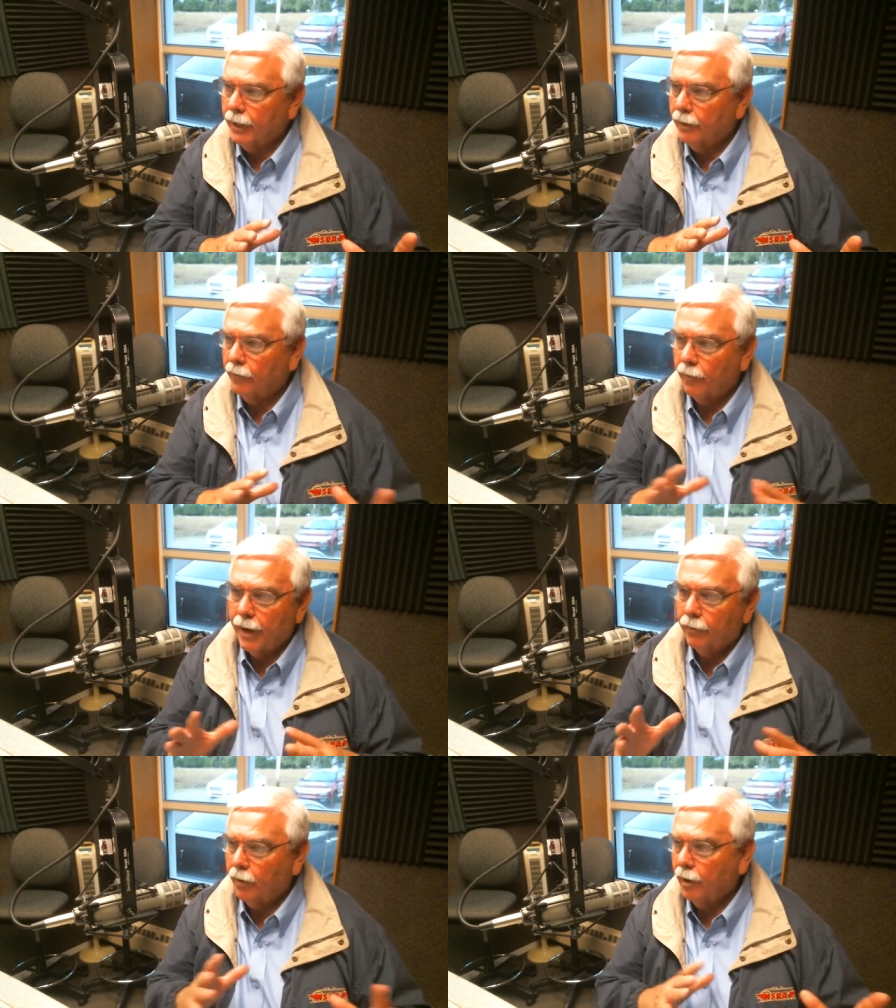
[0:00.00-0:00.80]
kind of a
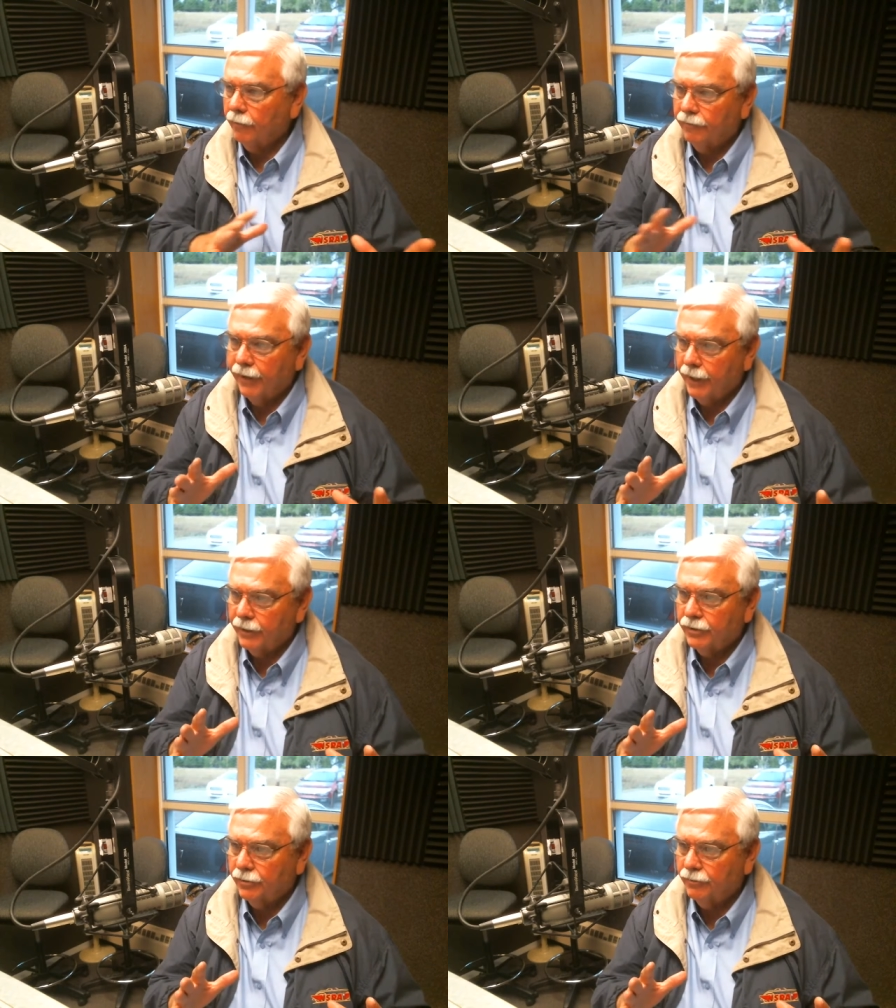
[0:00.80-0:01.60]
rat rod
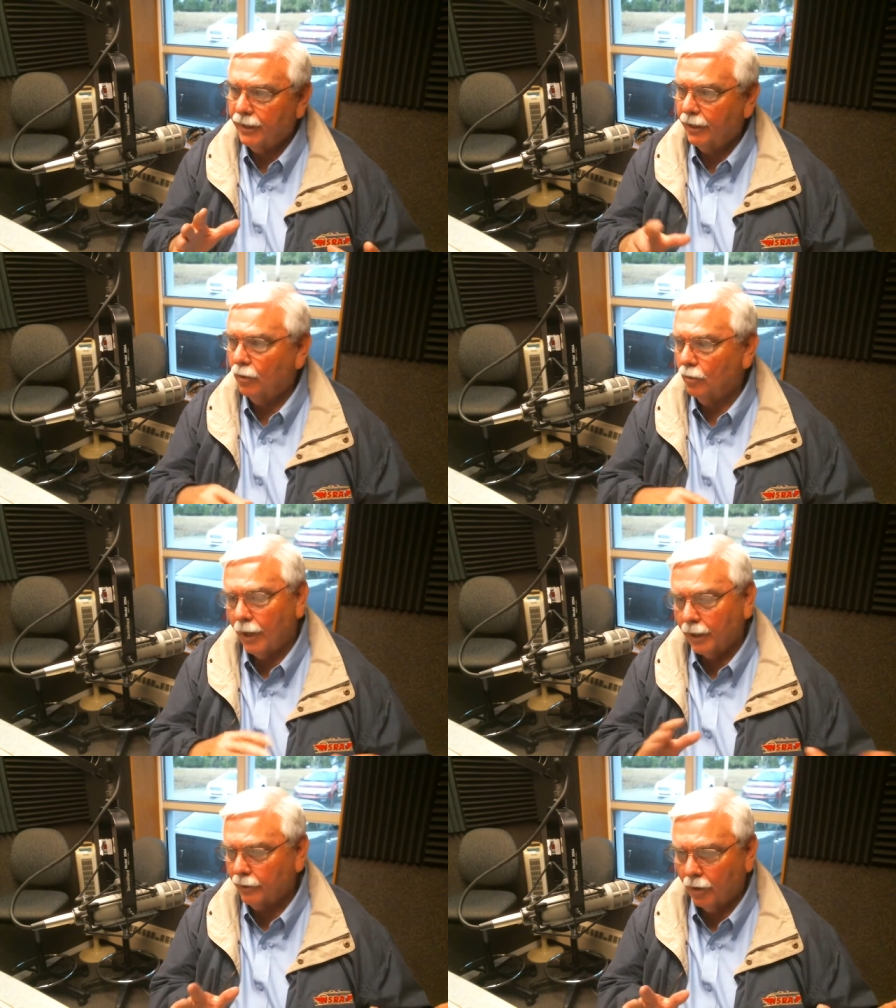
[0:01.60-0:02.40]
phase. They don't
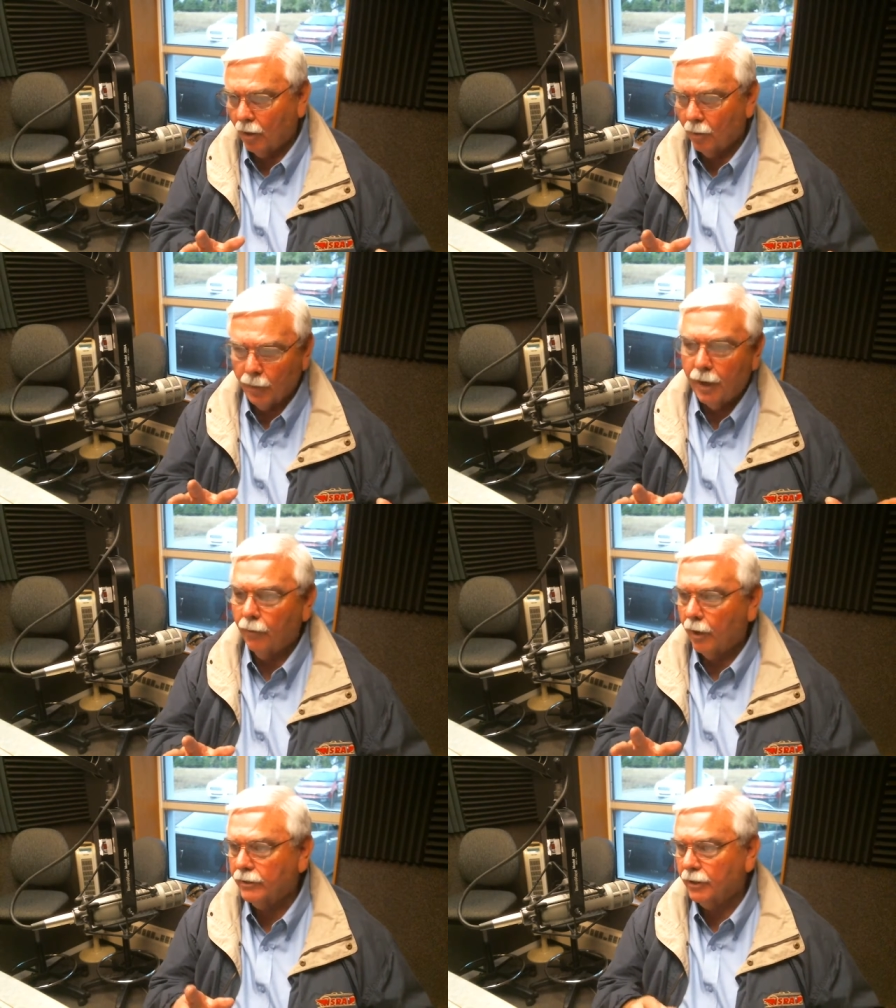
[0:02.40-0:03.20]
like to call them rat
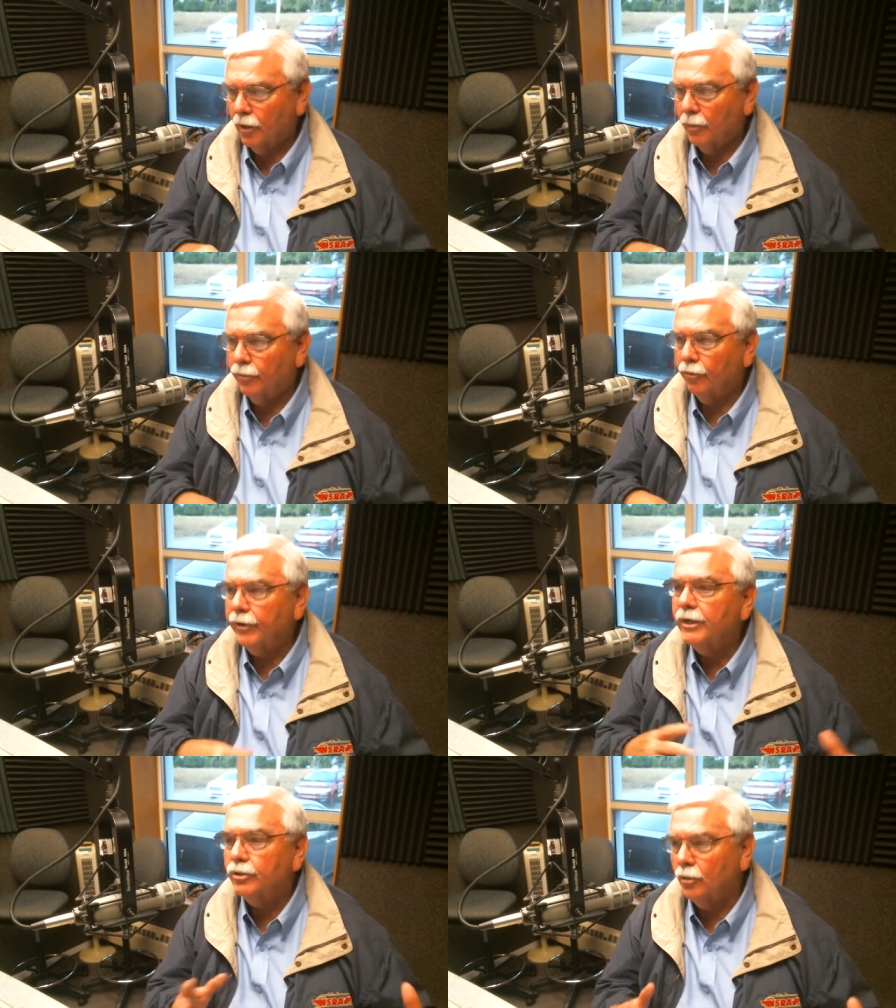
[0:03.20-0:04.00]
rods. They call them
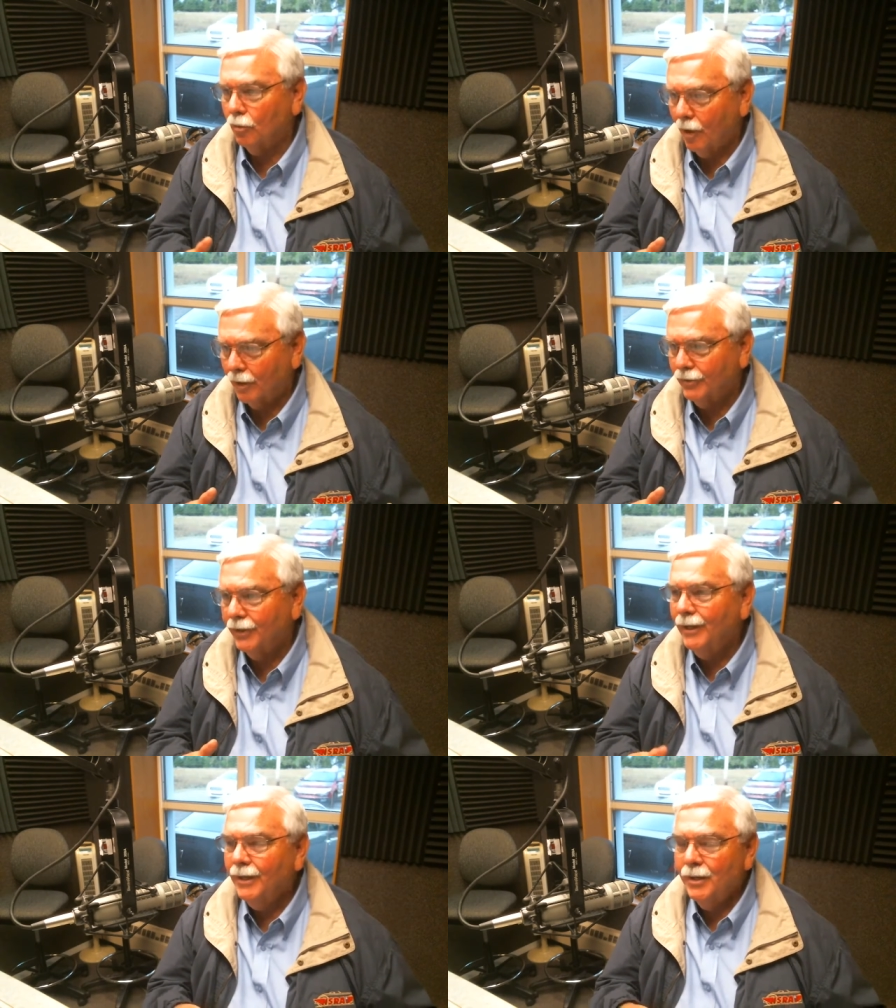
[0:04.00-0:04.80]
traditional rods.
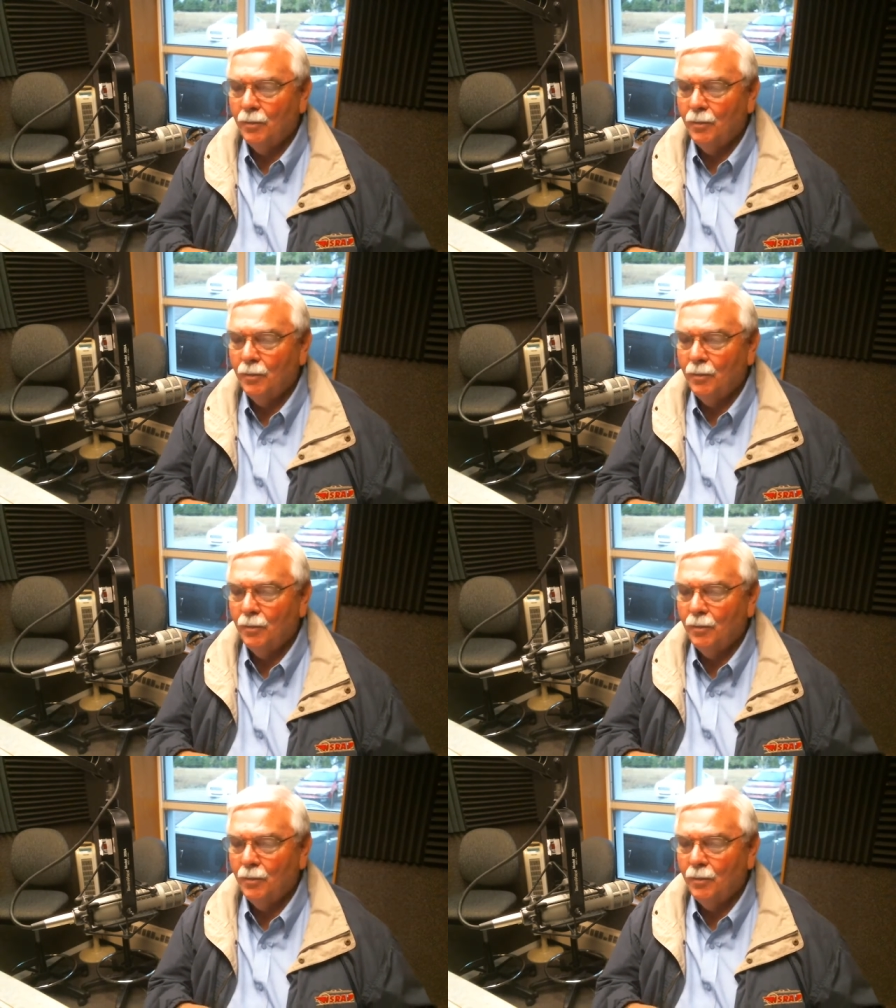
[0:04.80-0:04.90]
Mm-hmm.